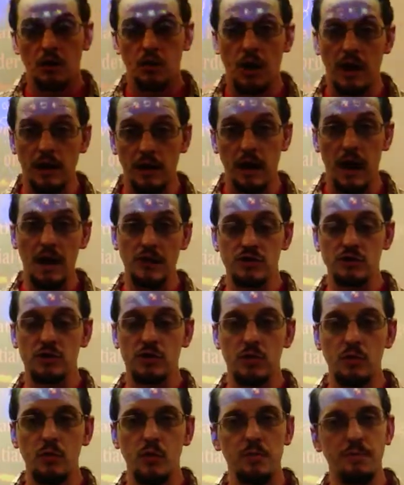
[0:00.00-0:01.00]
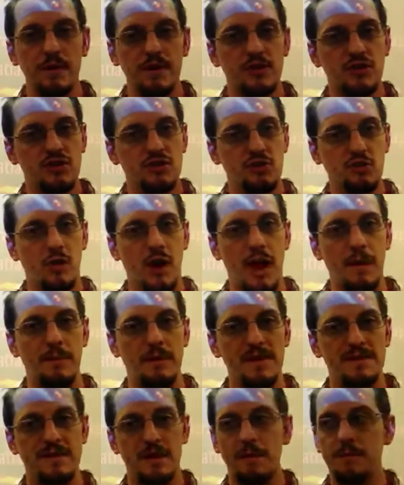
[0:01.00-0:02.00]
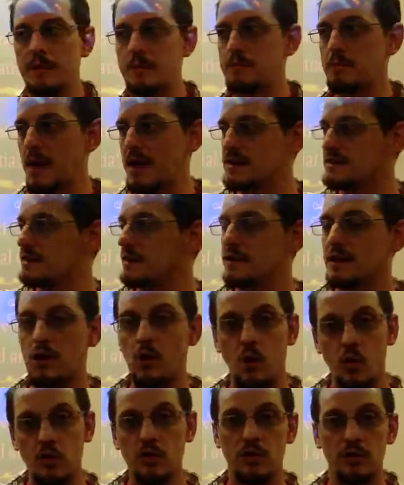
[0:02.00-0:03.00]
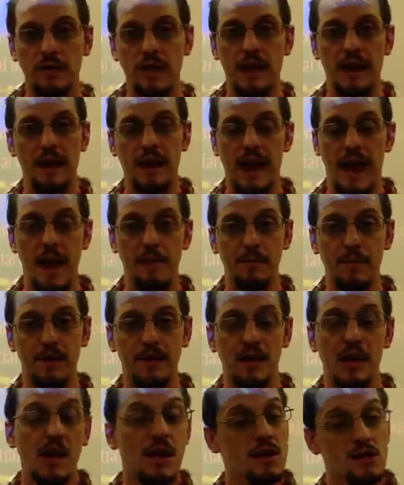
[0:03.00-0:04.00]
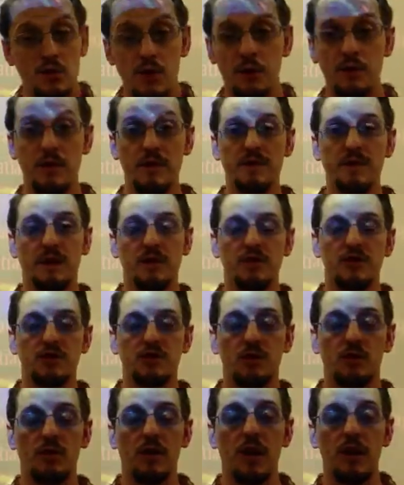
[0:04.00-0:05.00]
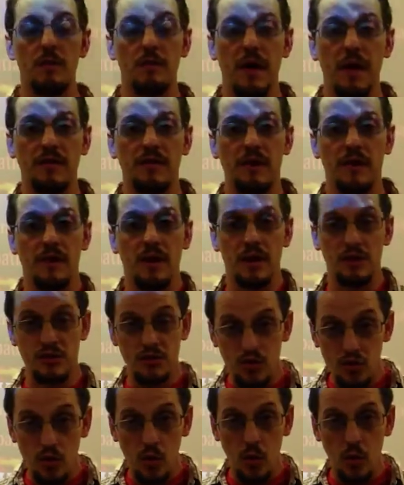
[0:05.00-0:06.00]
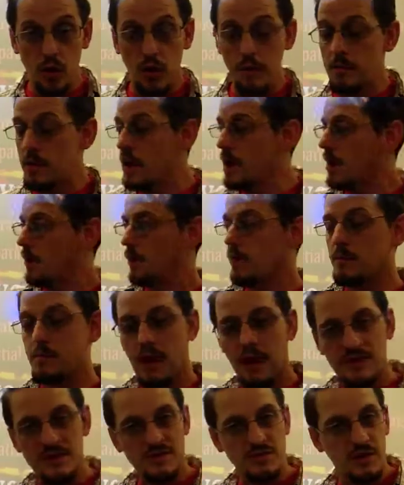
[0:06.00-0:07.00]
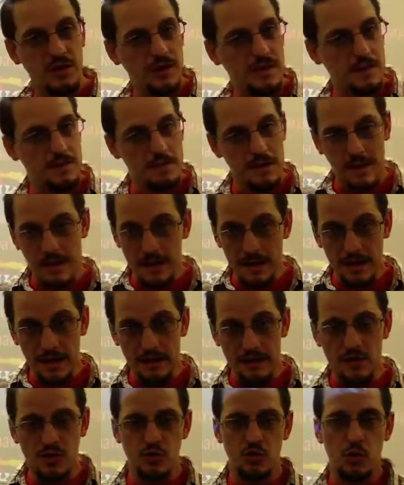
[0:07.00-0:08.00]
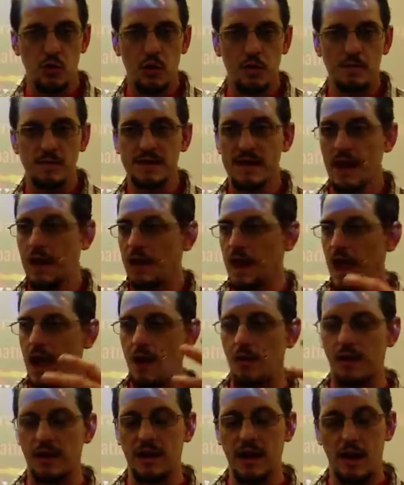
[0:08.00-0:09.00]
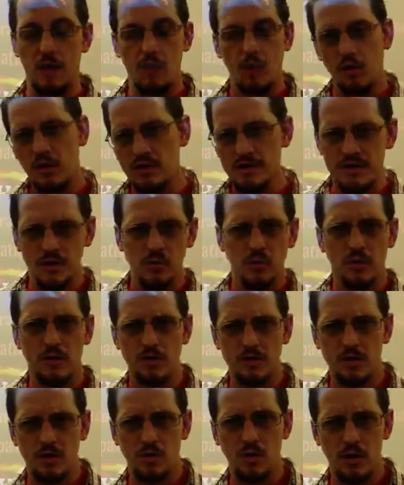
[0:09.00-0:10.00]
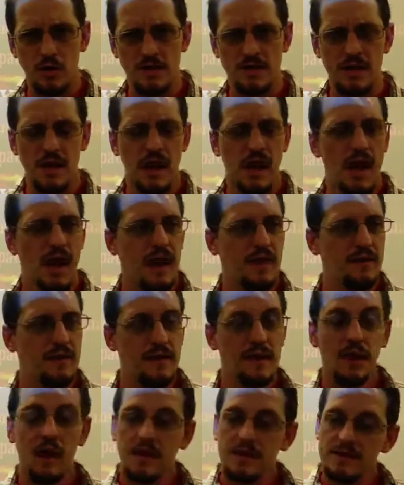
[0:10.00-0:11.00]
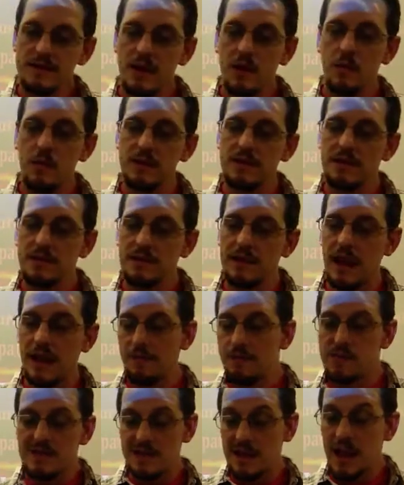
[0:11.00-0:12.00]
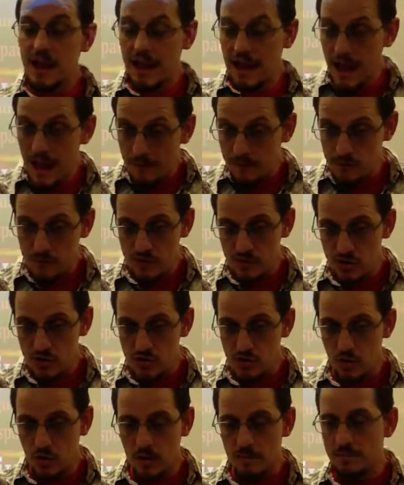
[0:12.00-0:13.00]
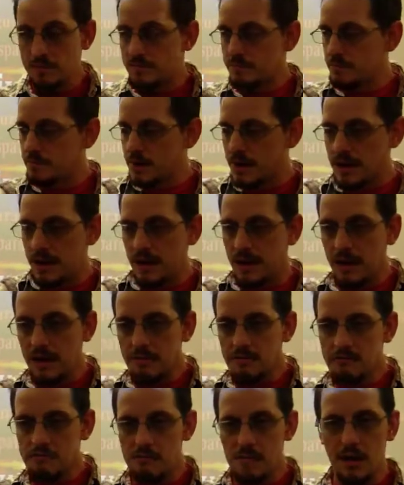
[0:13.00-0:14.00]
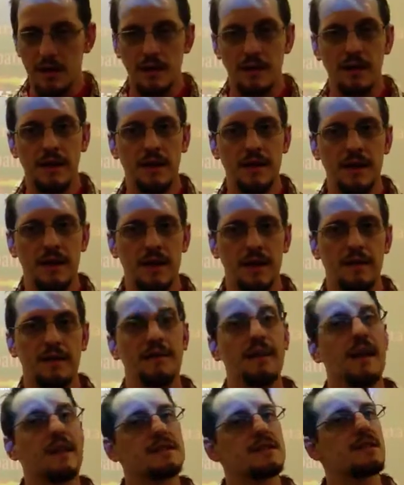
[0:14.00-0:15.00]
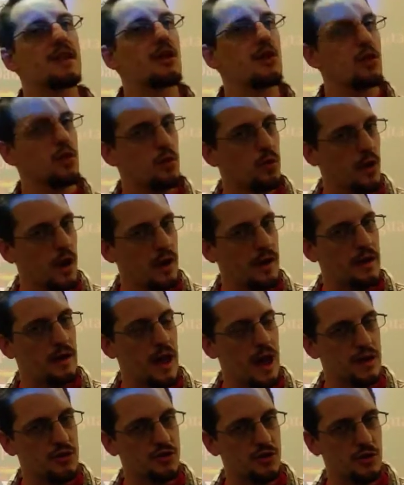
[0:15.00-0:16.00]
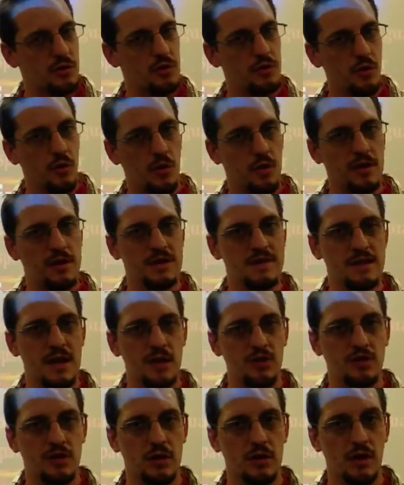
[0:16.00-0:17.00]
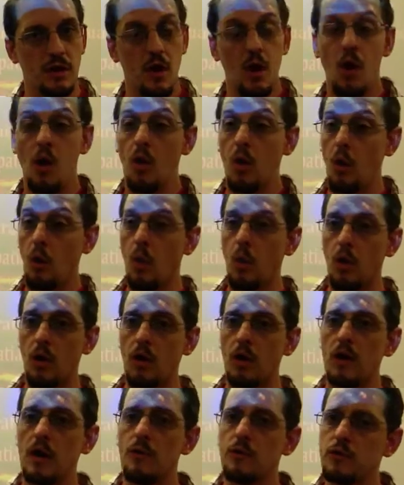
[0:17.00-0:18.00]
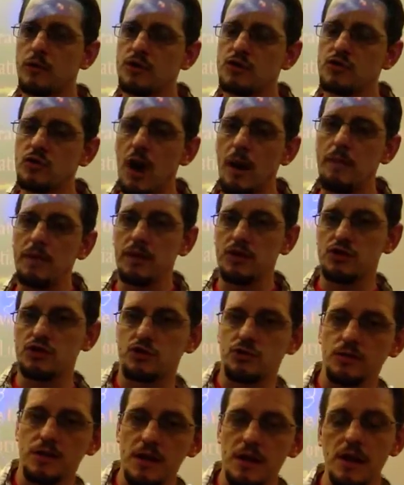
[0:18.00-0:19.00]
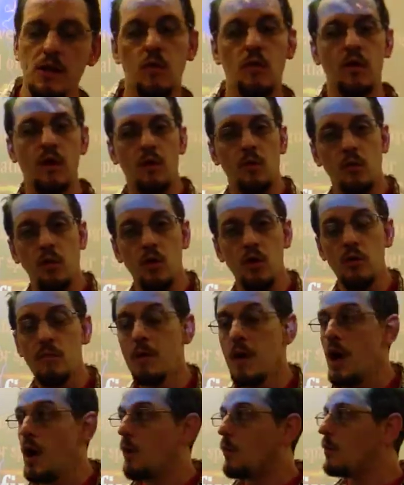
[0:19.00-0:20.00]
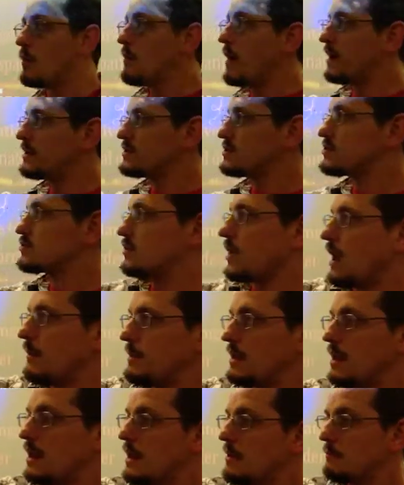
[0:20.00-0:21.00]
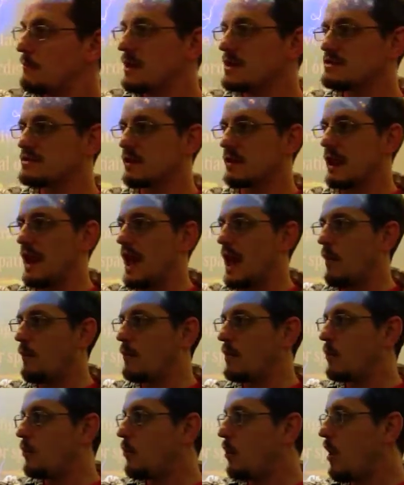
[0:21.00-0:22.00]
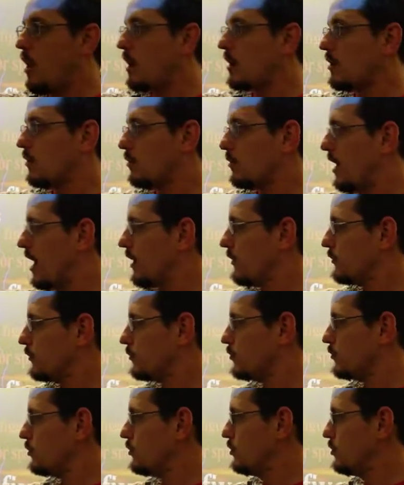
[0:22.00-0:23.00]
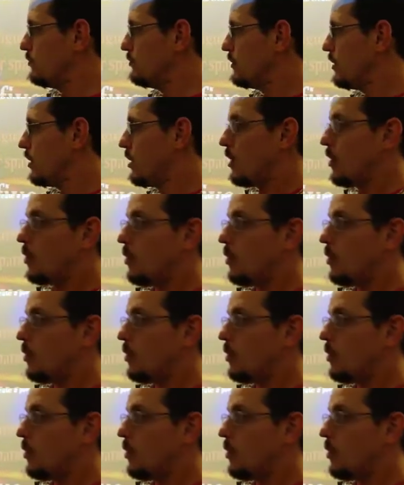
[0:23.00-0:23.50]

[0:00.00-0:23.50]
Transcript: Chronological would be describing something based on the order that it happened. So if we tell a story about a storm, we might start at the beginning of the storm, tell how it got worse and worse and worse, and then tell what life was like after the storm. Beginning, middle, and end. That's chronological organization. Or if we're describing a tree or a room, we might describe it based on how we walk around the room.